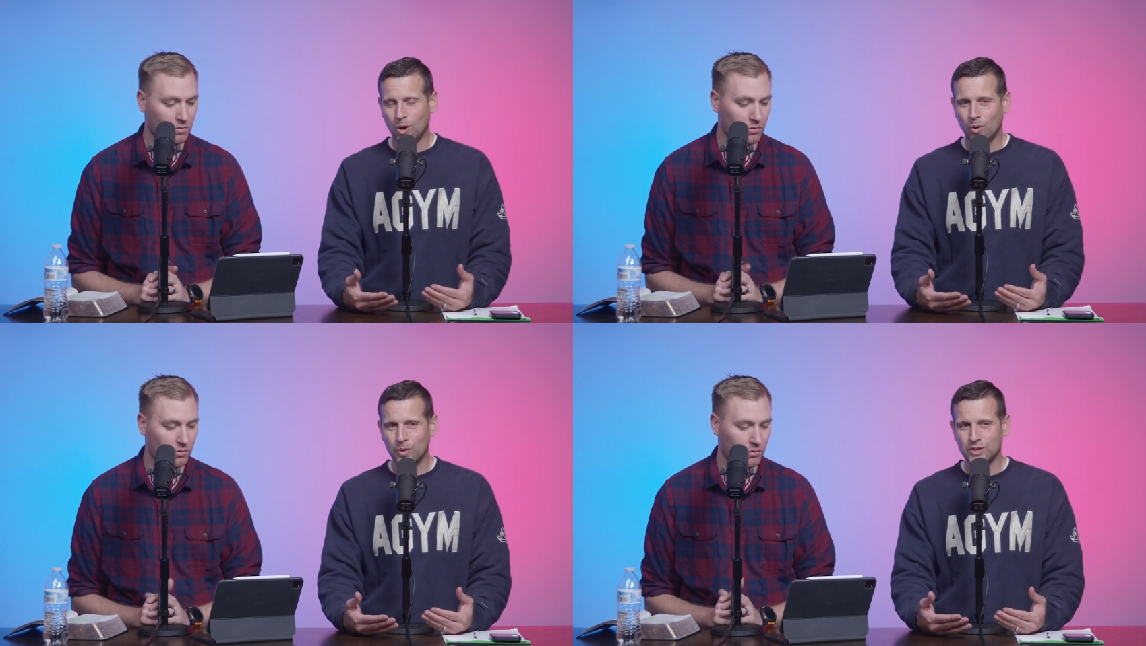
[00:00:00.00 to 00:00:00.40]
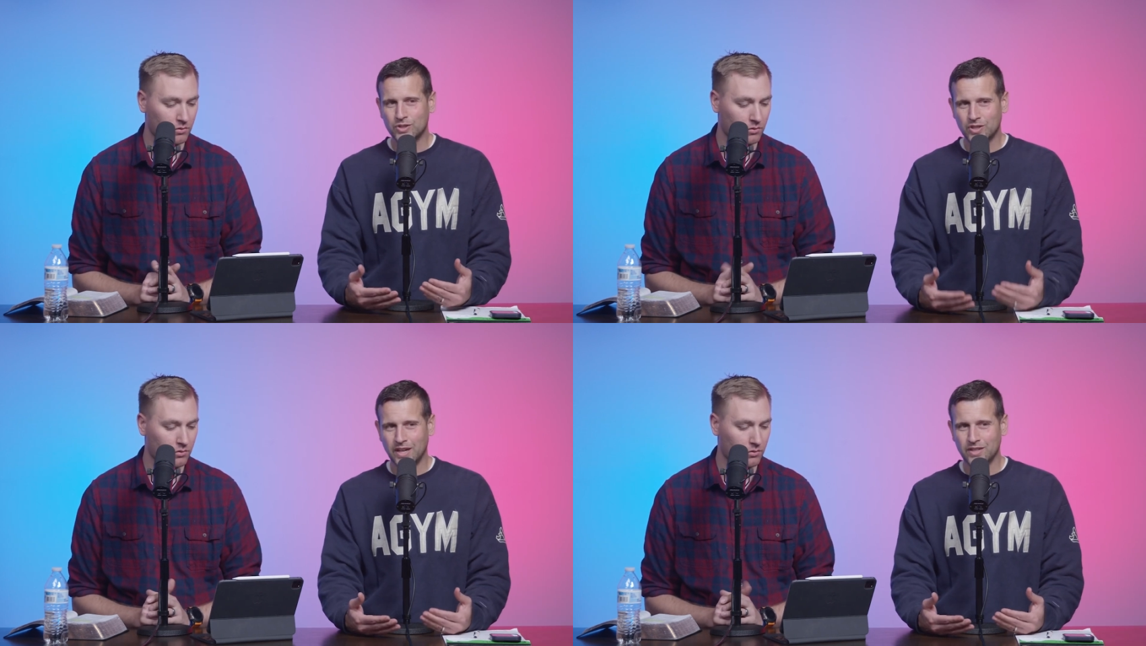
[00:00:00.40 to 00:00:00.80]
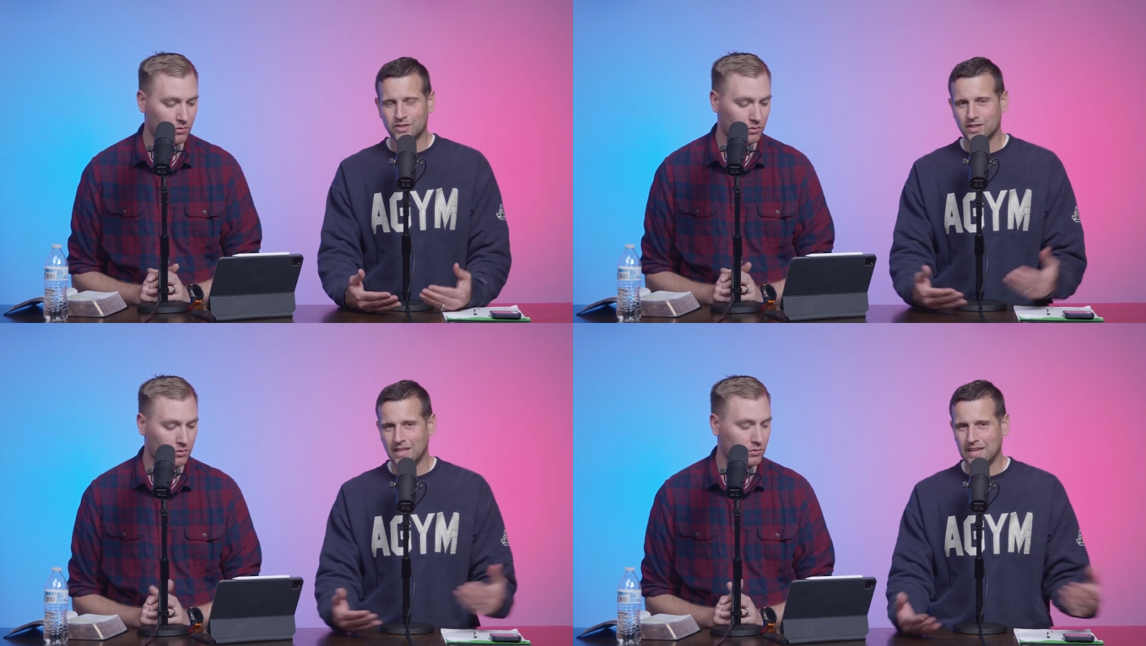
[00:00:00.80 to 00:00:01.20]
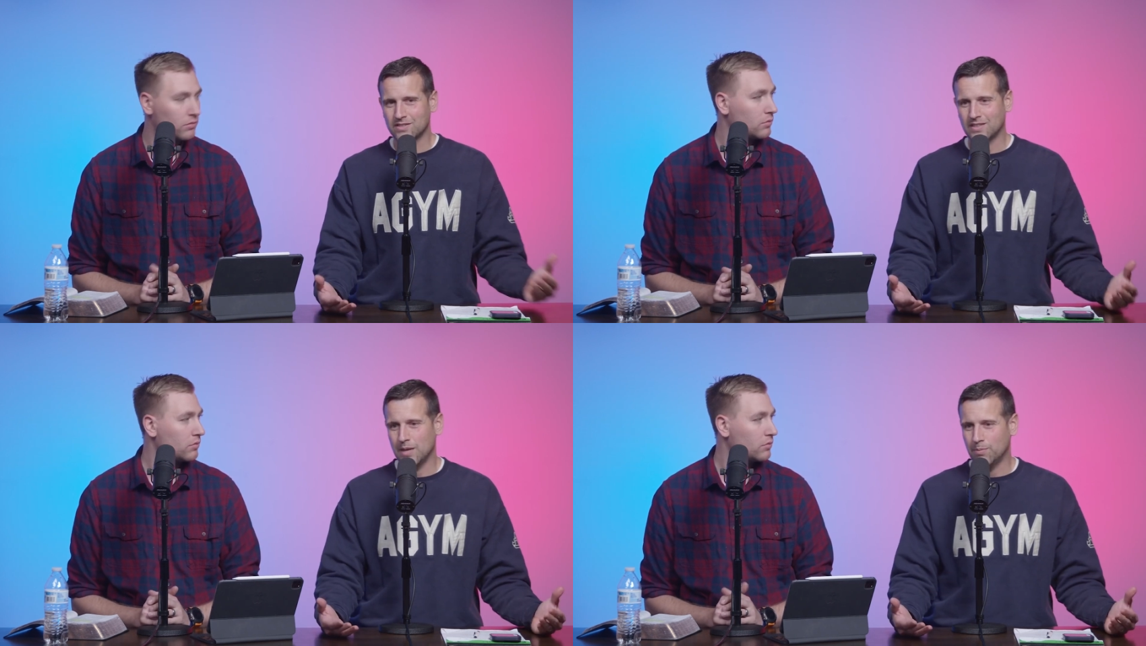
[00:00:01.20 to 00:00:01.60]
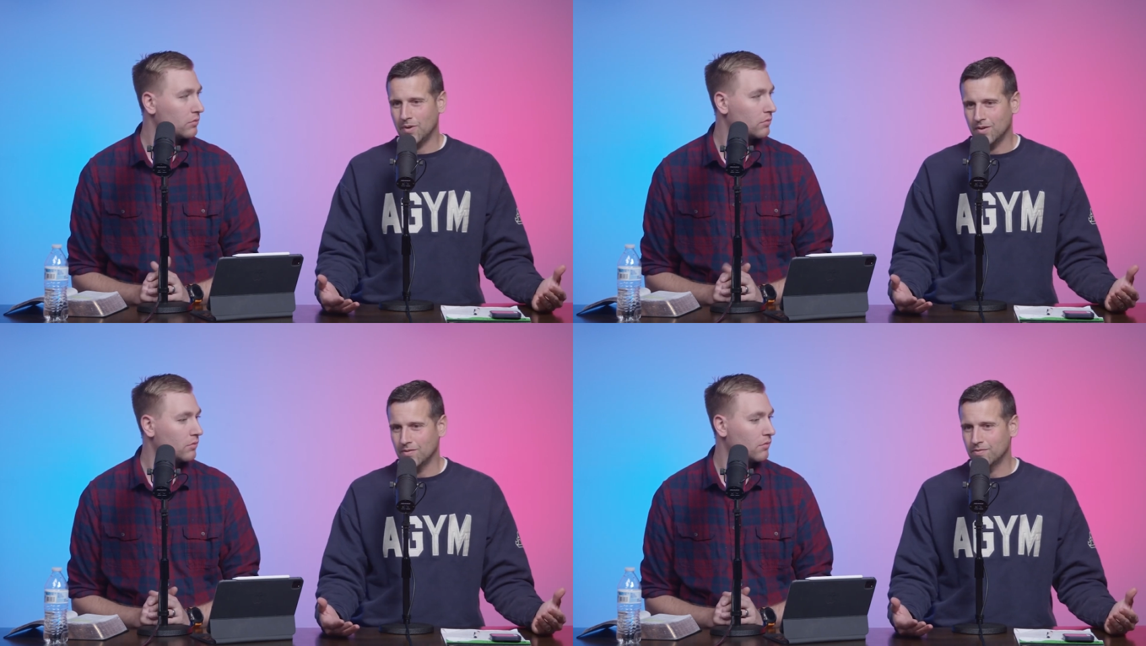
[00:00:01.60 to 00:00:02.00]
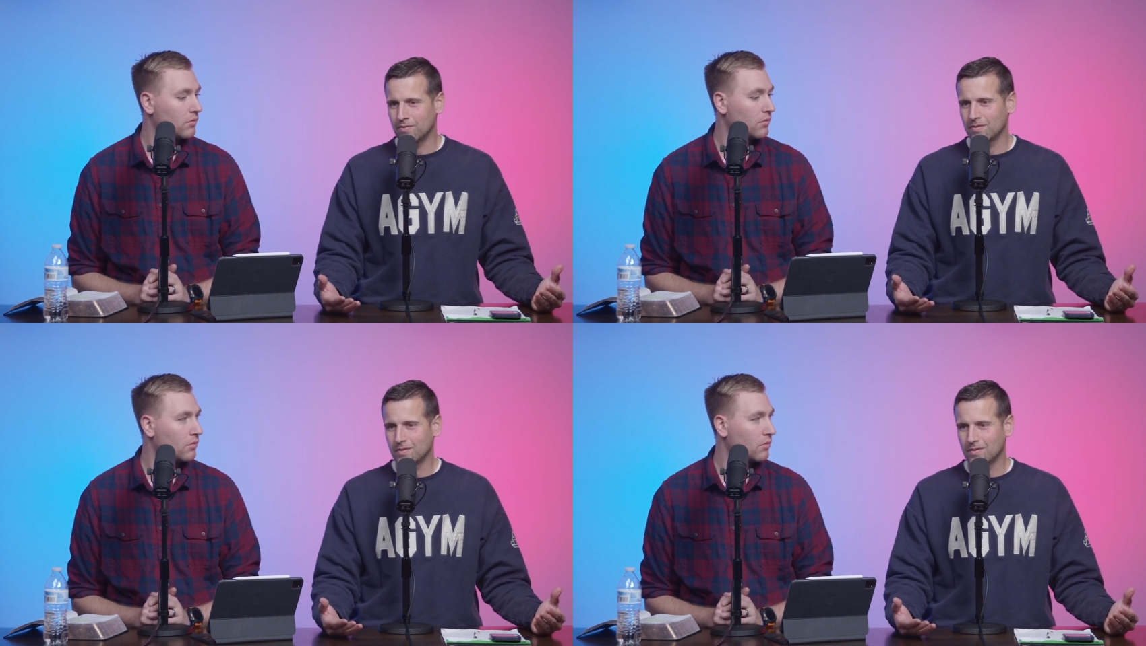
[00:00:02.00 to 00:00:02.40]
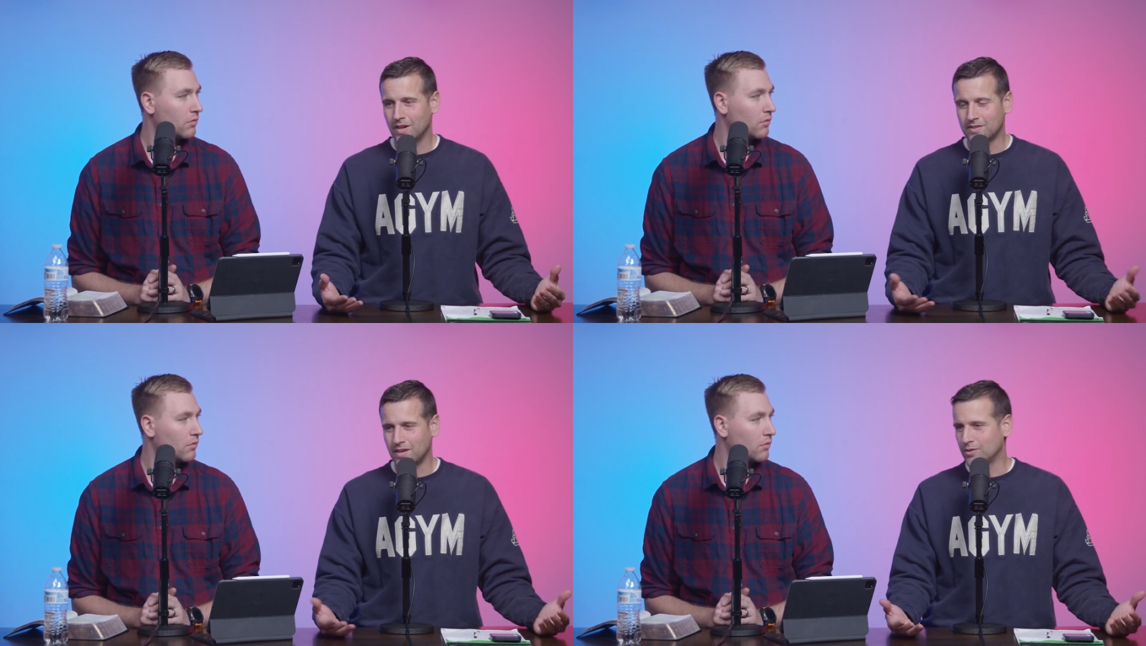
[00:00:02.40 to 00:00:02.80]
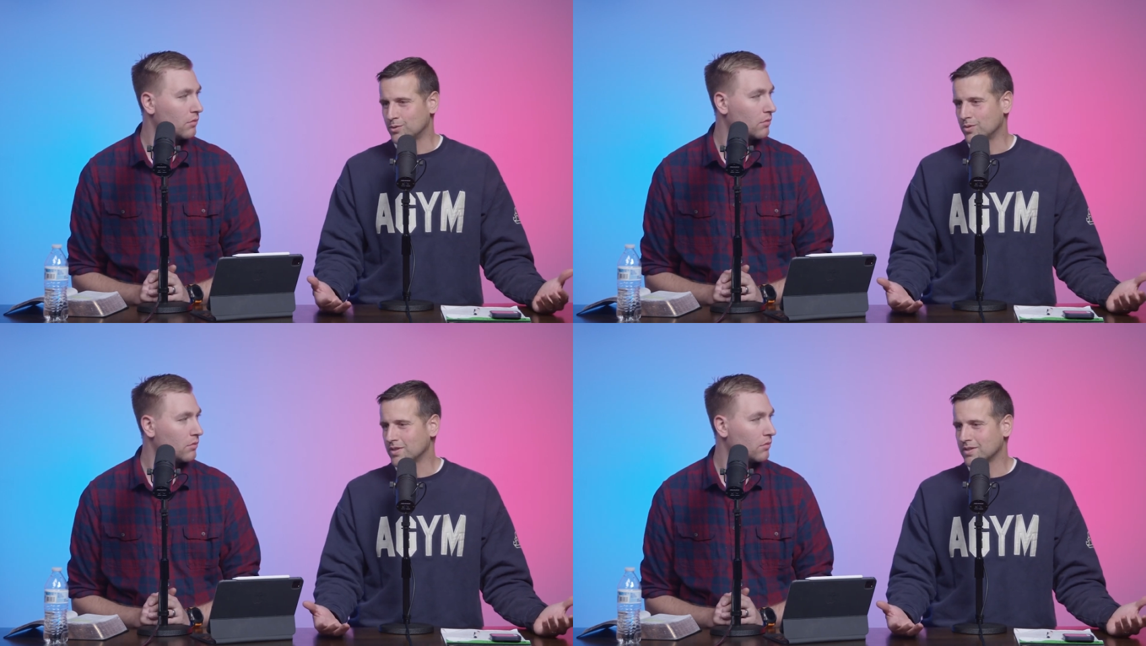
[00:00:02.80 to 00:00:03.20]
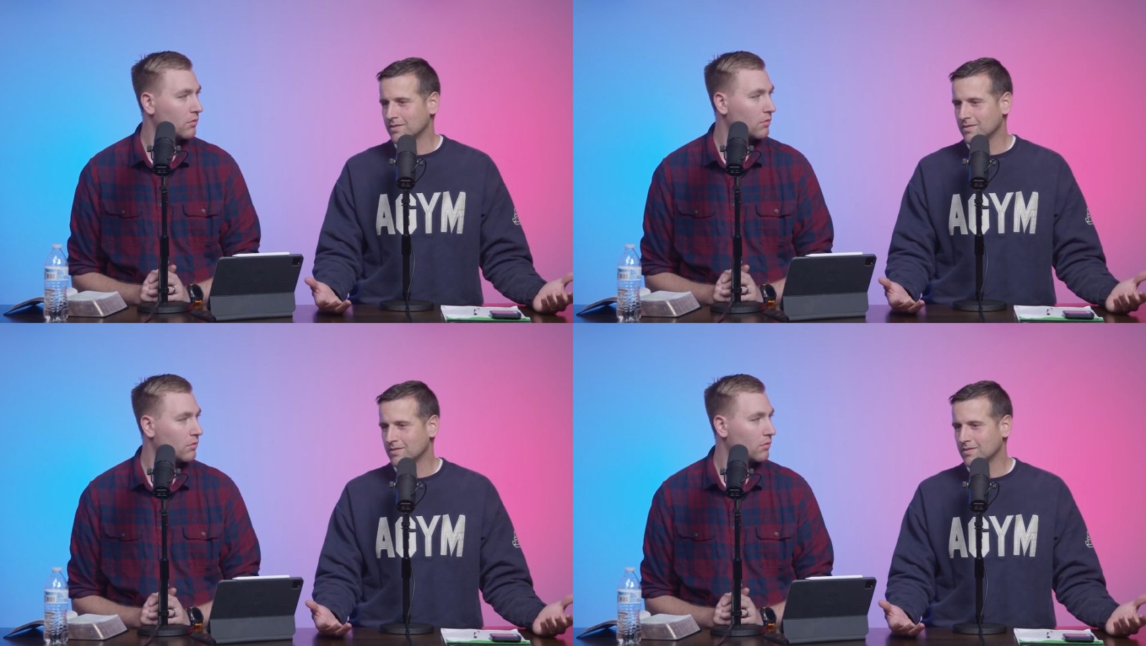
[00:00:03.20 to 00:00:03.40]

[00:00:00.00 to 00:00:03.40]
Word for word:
Speaker 1: always change the landscape of a territory.